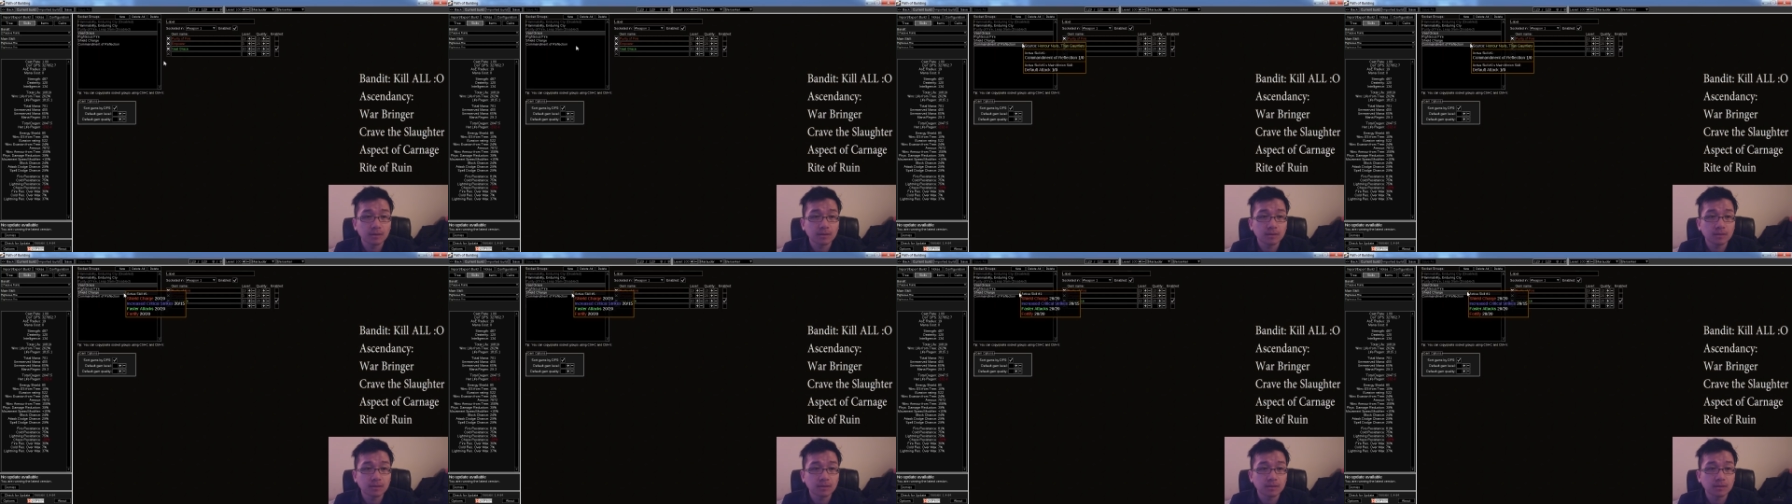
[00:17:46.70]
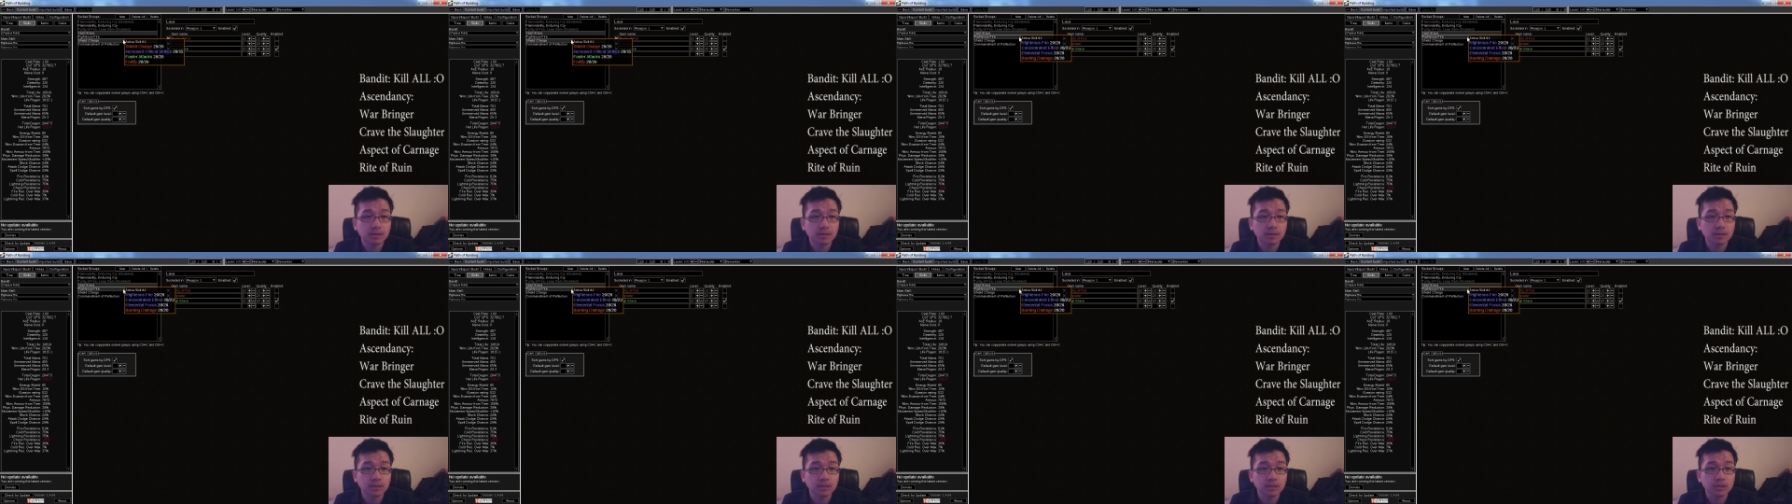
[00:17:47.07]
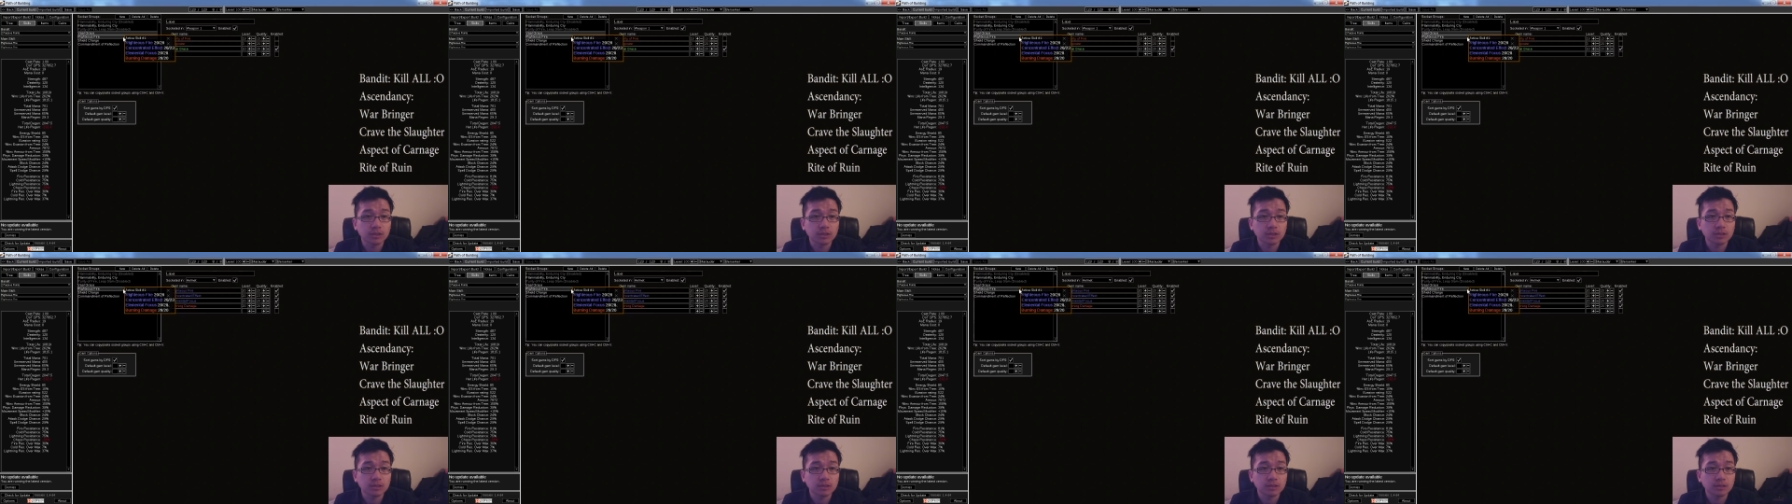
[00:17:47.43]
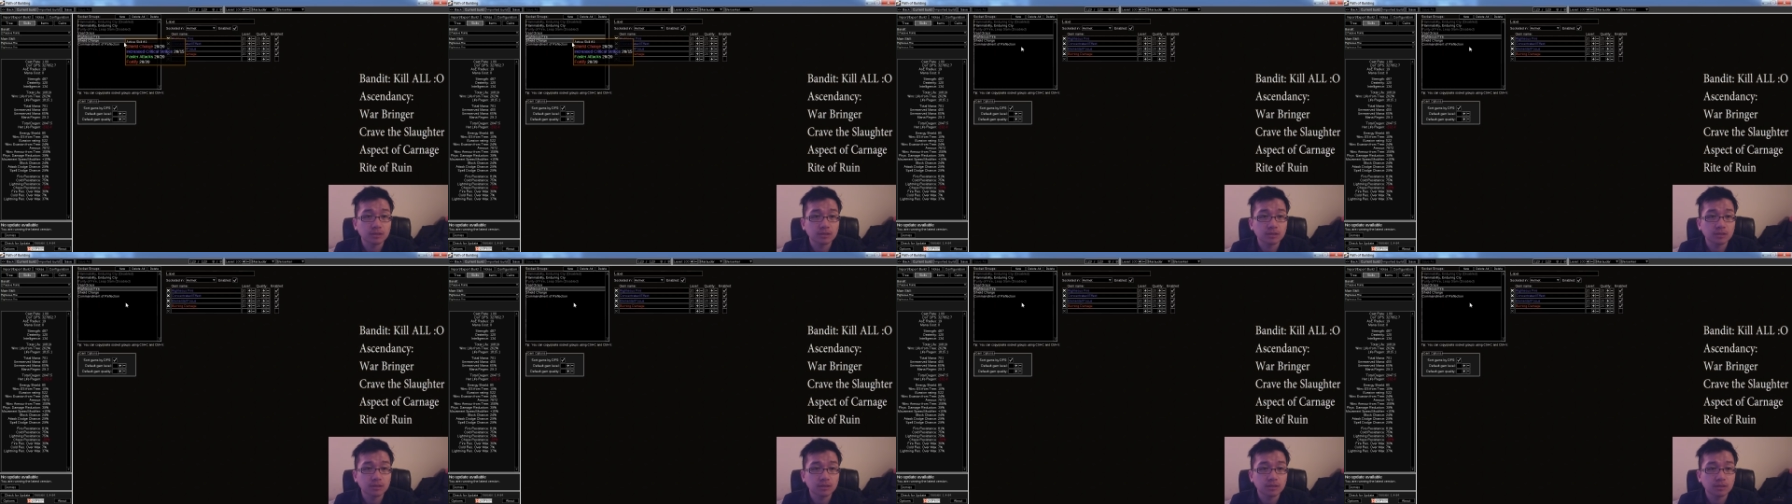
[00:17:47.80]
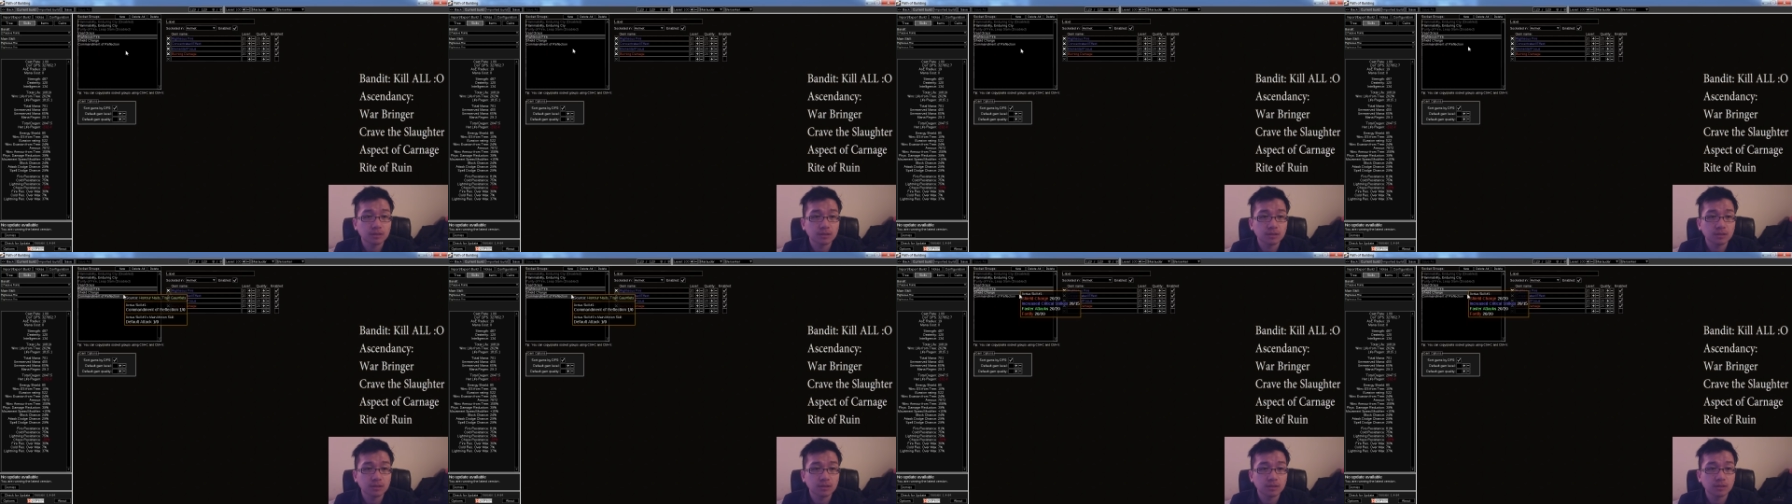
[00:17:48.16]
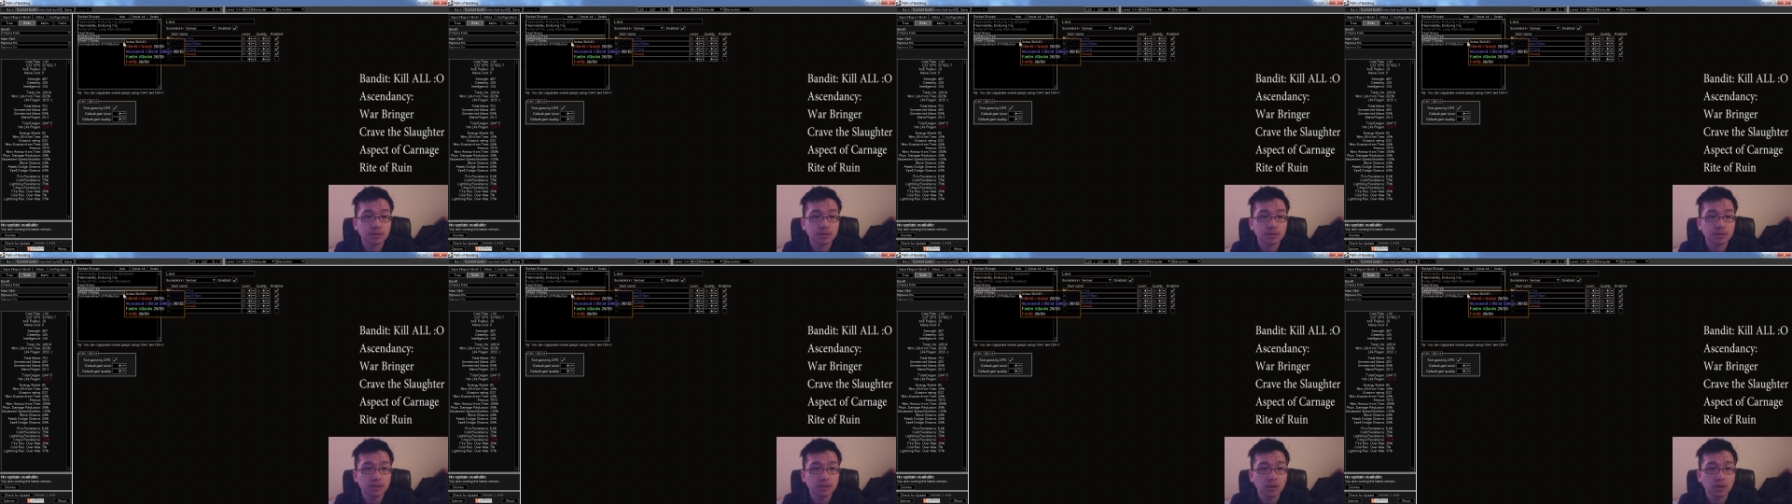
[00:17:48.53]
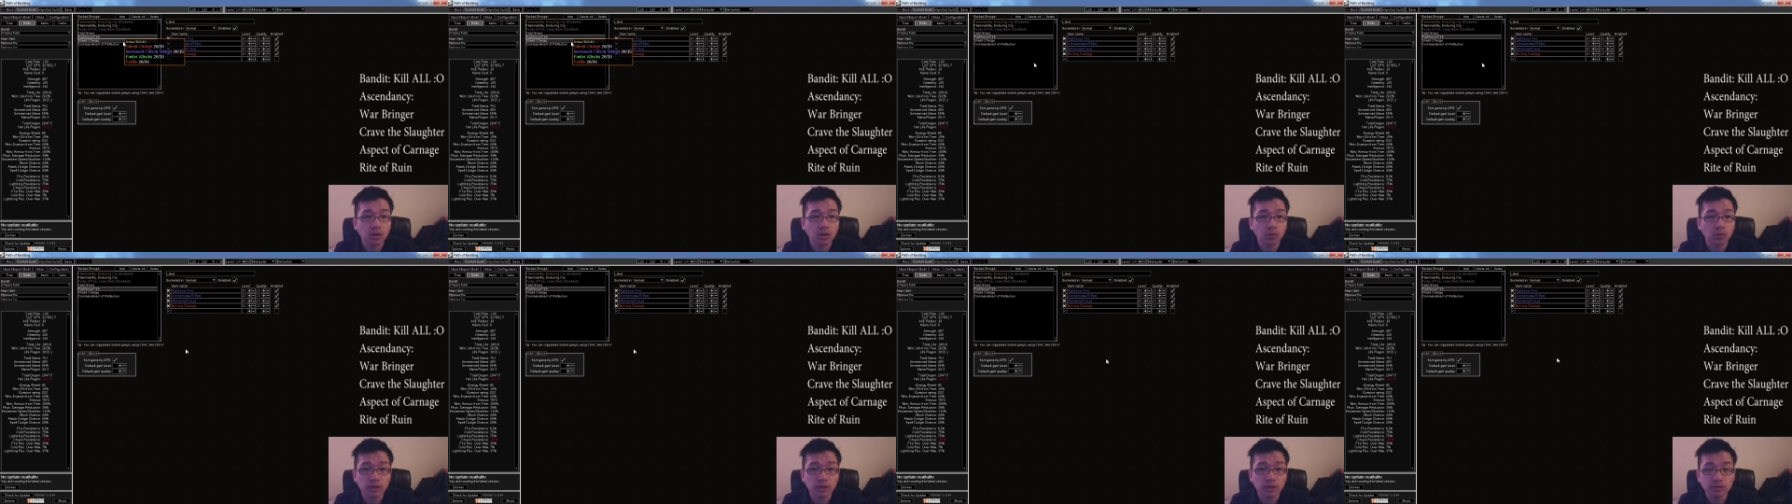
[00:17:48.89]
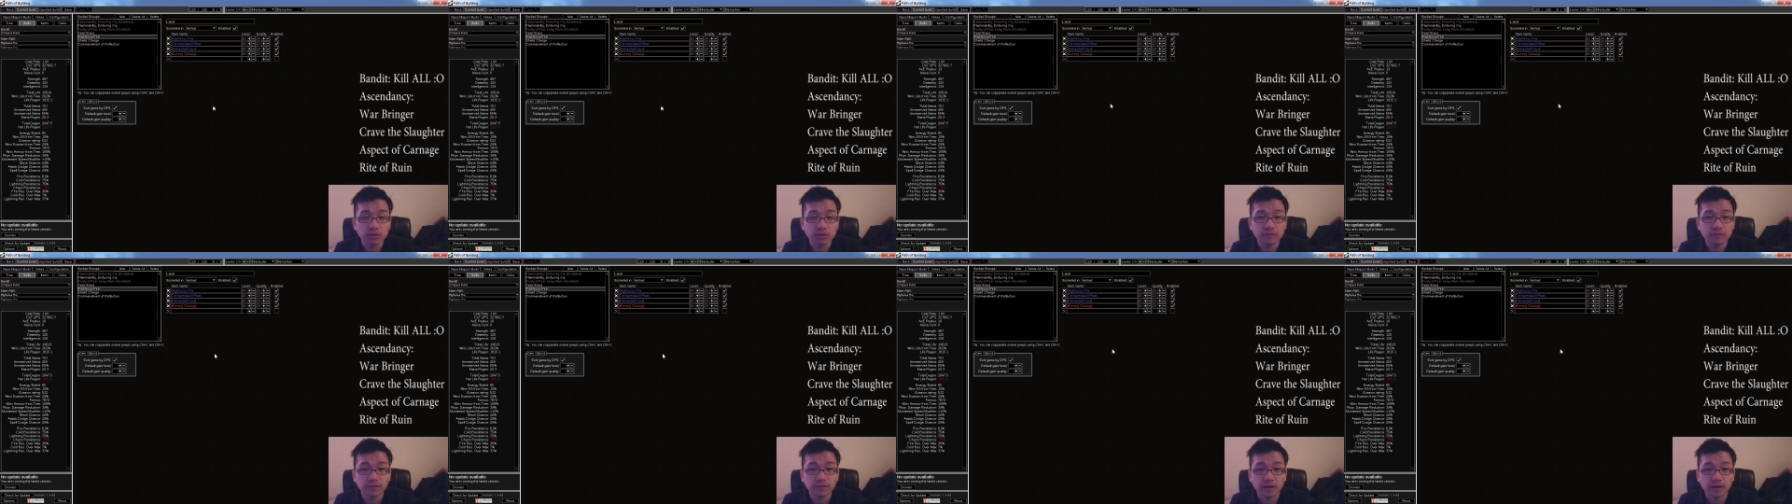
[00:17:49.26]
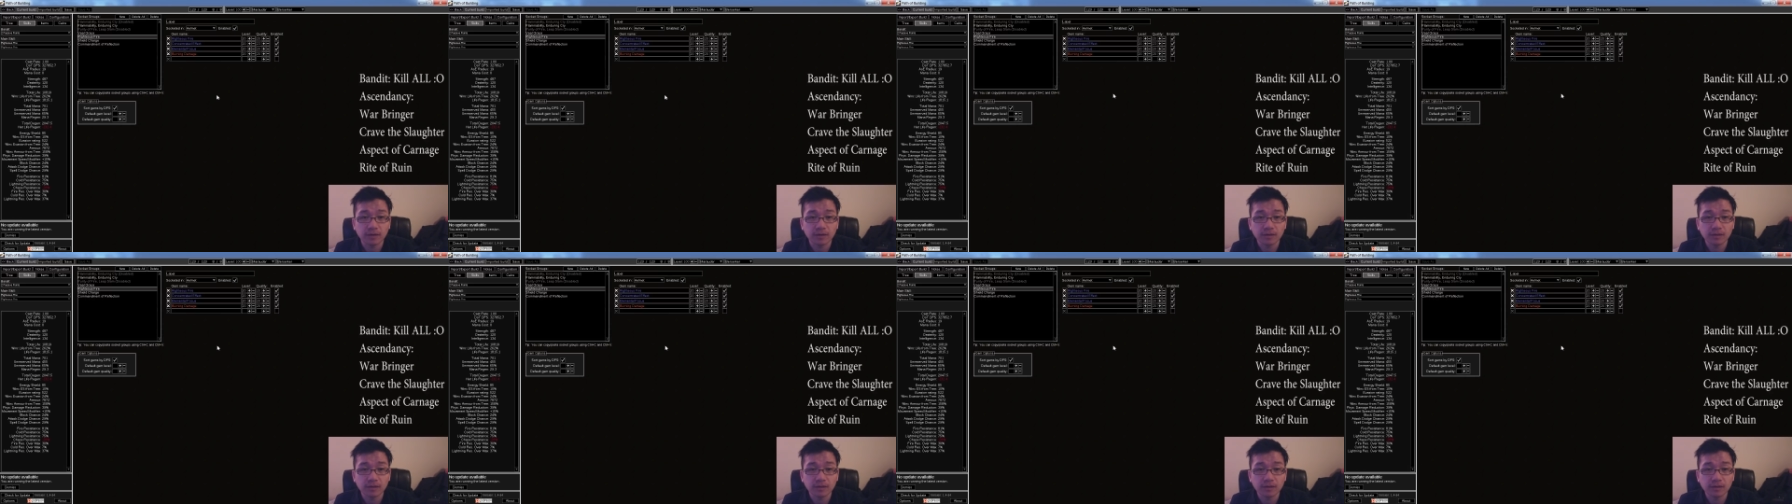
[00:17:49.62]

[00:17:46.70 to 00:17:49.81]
there's Righteous Fire